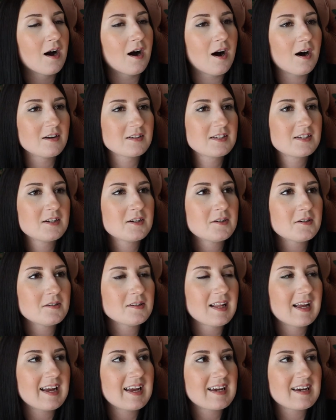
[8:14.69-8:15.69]
Also,
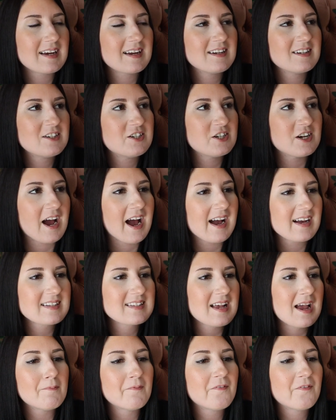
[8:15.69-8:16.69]
like
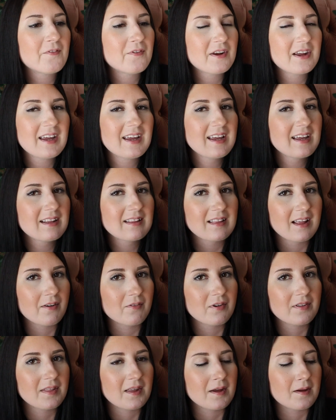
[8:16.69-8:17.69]
Jacks, I'm freaking in love
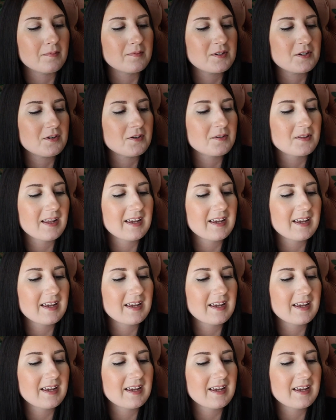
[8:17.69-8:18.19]
with him, dude.